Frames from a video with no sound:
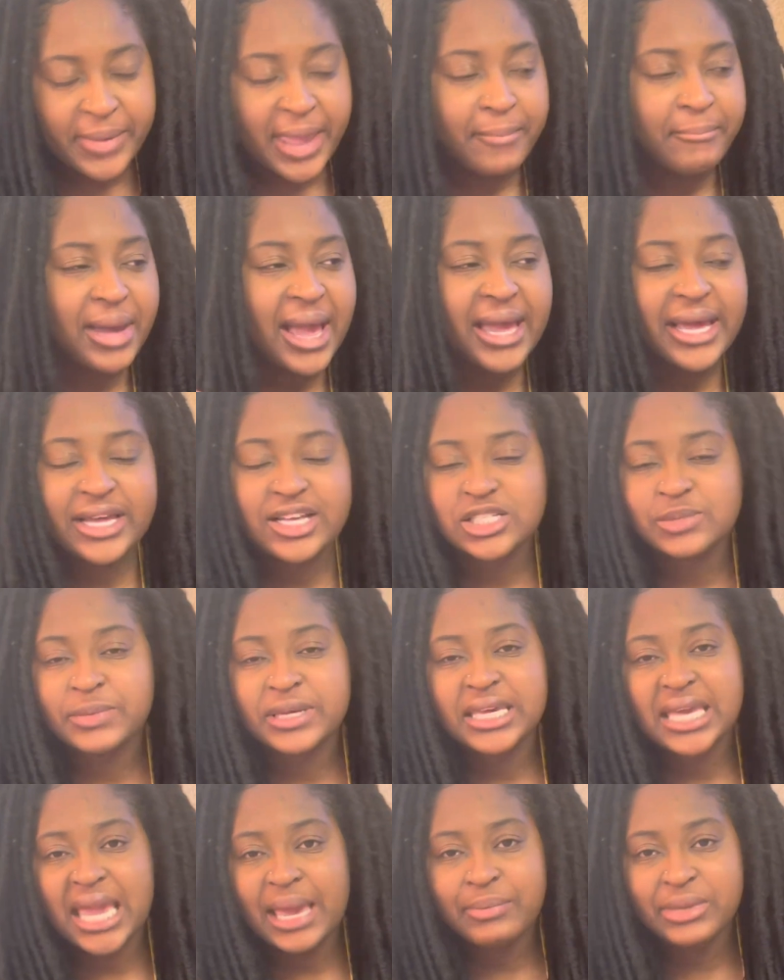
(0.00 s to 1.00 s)
and my
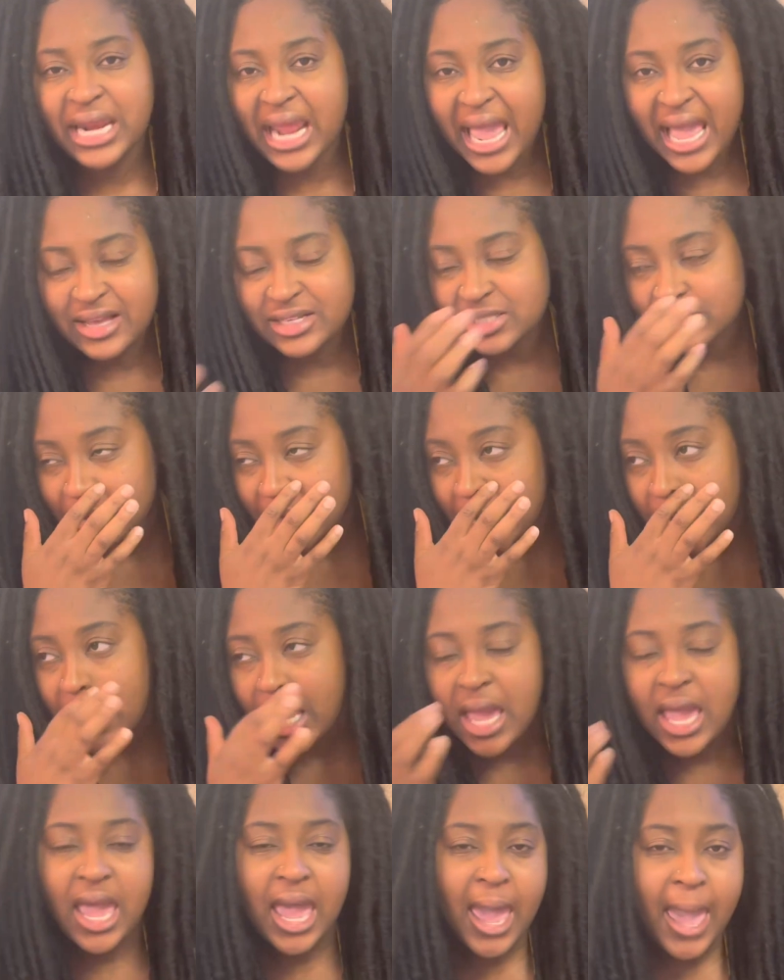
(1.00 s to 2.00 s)
husband came and asked me,
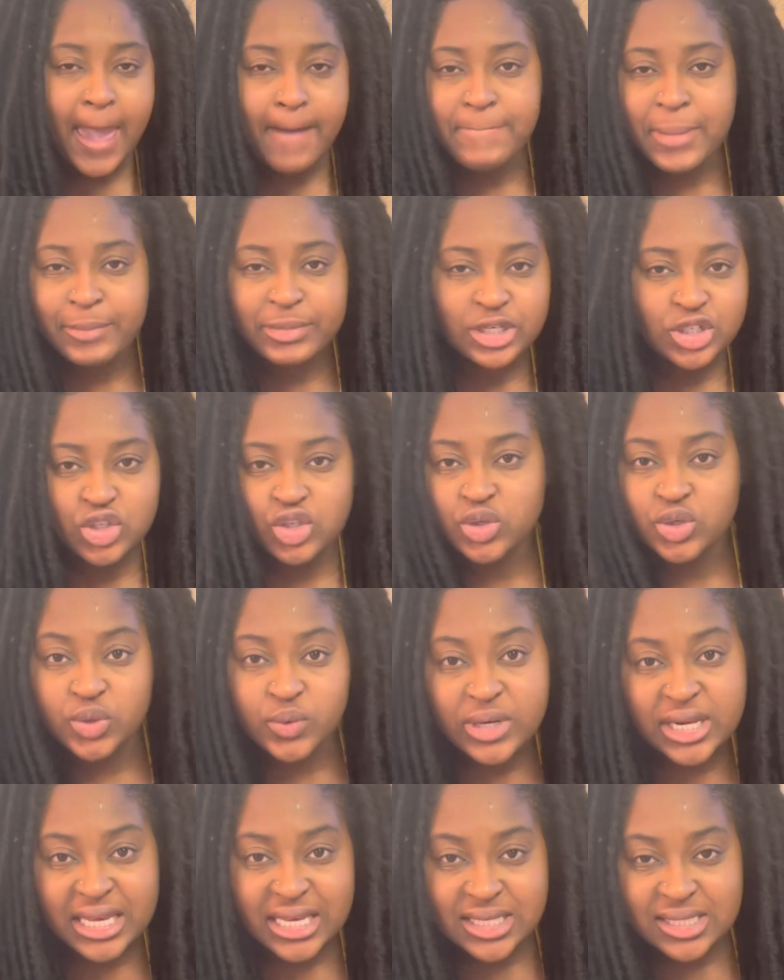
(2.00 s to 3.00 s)
hey baby, did you
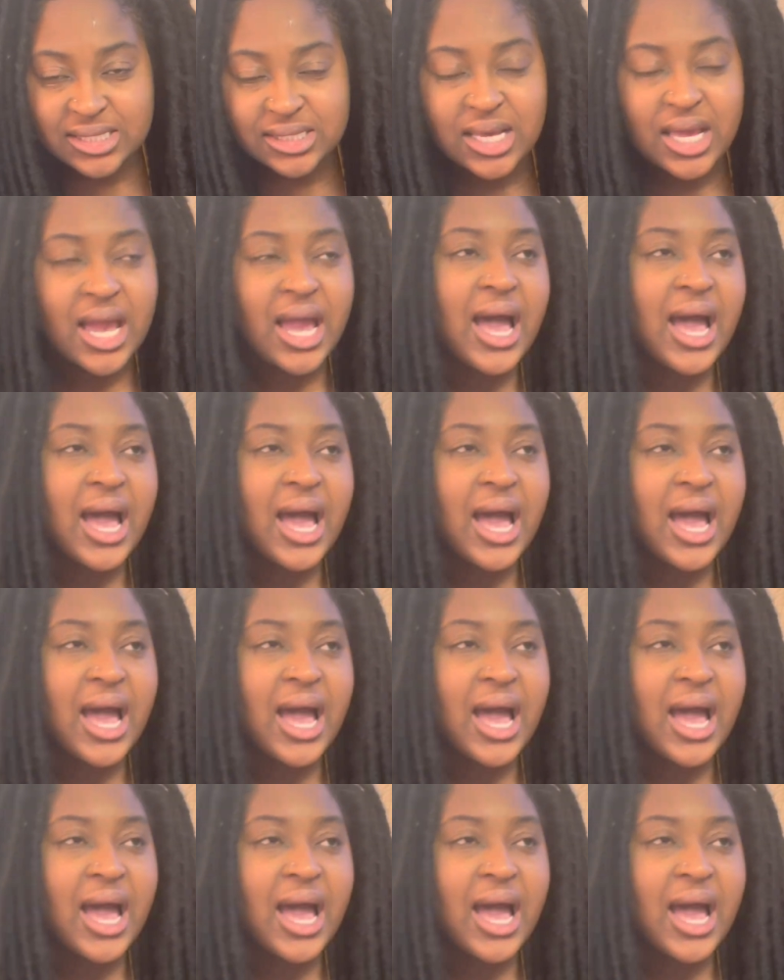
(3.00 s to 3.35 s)
do this?